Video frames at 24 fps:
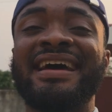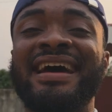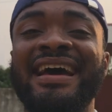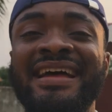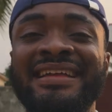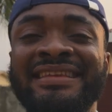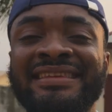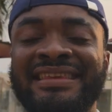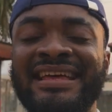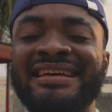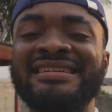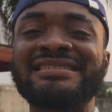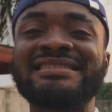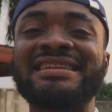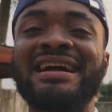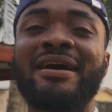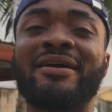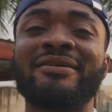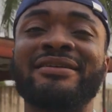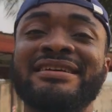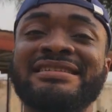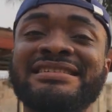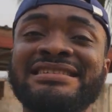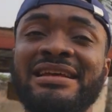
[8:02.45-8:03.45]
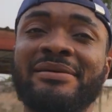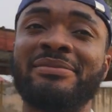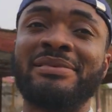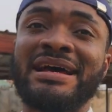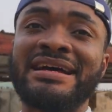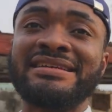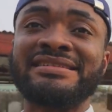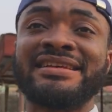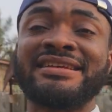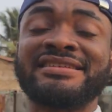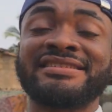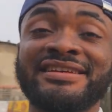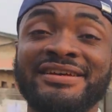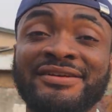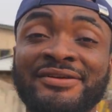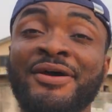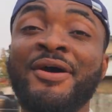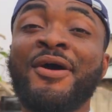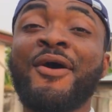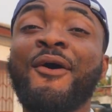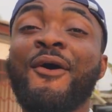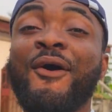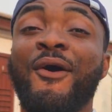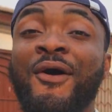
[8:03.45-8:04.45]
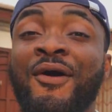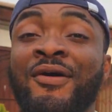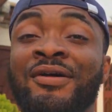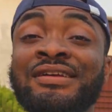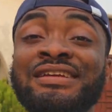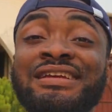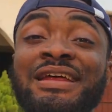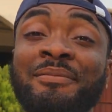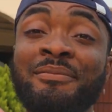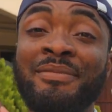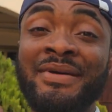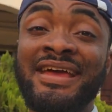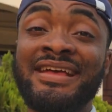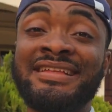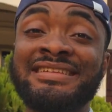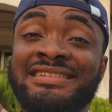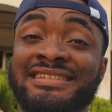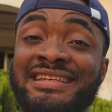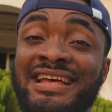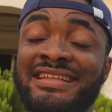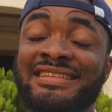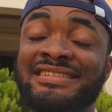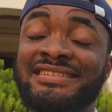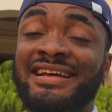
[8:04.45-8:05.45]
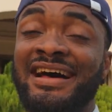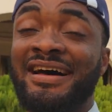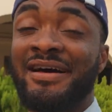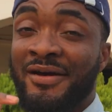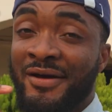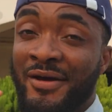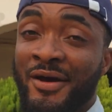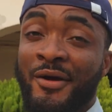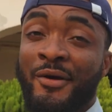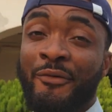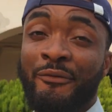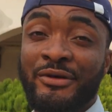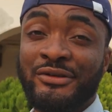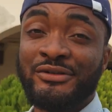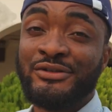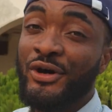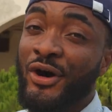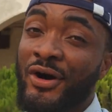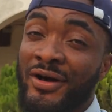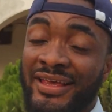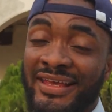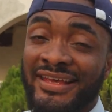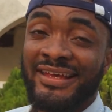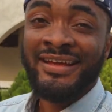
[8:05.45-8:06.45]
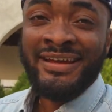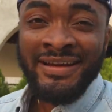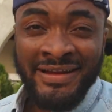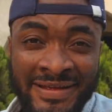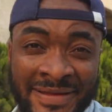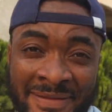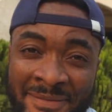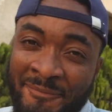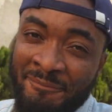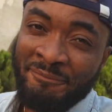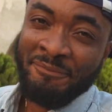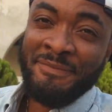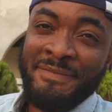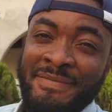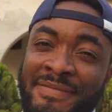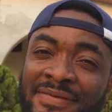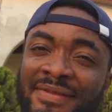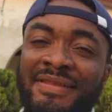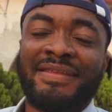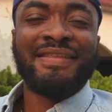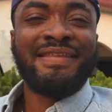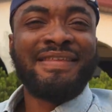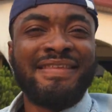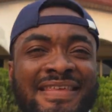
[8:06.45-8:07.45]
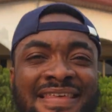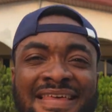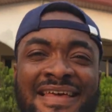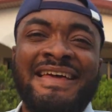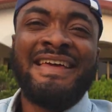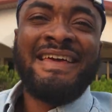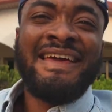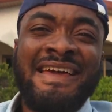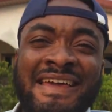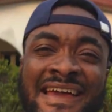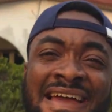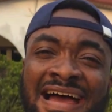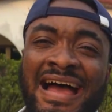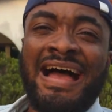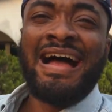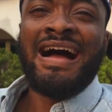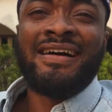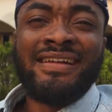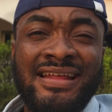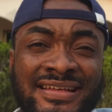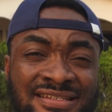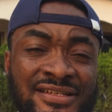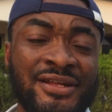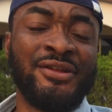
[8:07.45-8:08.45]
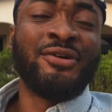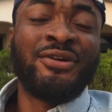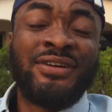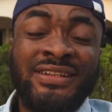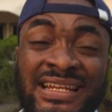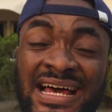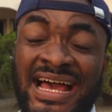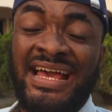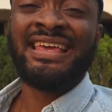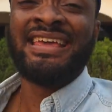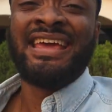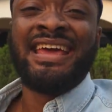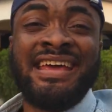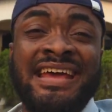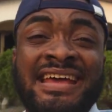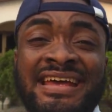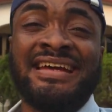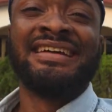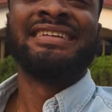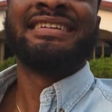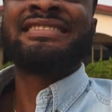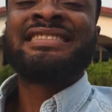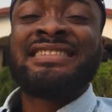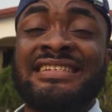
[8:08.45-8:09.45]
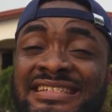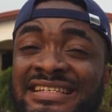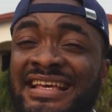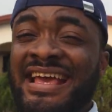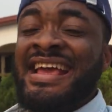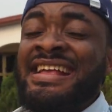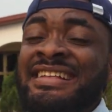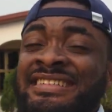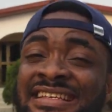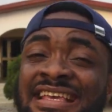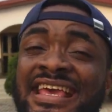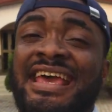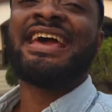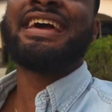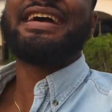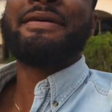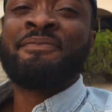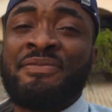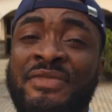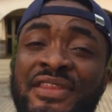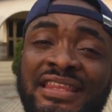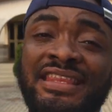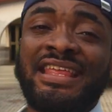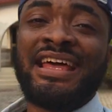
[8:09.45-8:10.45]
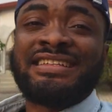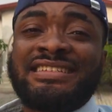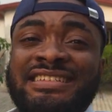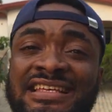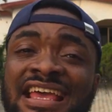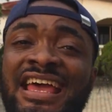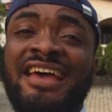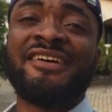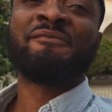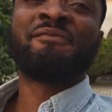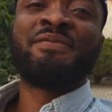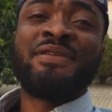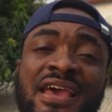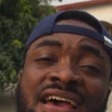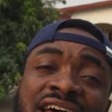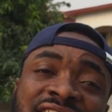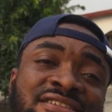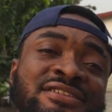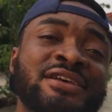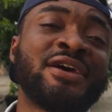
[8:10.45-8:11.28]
and test out the stabilization on the main sensor. We jog in. How does it look like? This is 8K 30 FPS.